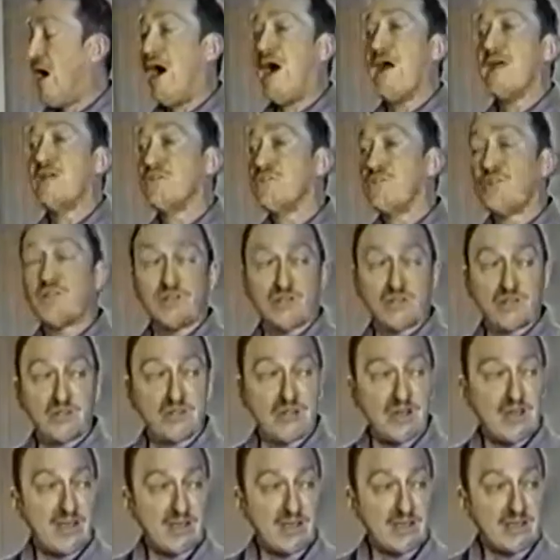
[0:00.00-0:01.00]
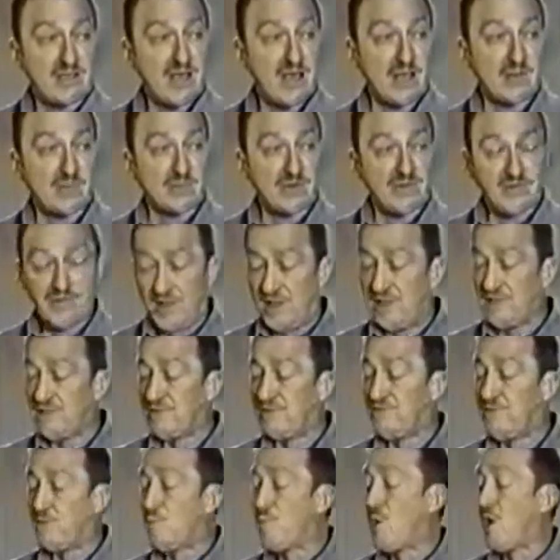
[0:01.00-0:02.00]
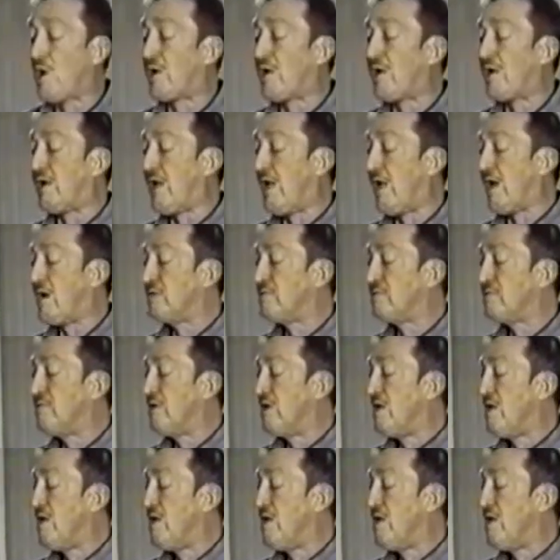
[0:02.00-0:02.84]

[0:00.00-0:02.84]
I assured her that I could not prevent her from walking out,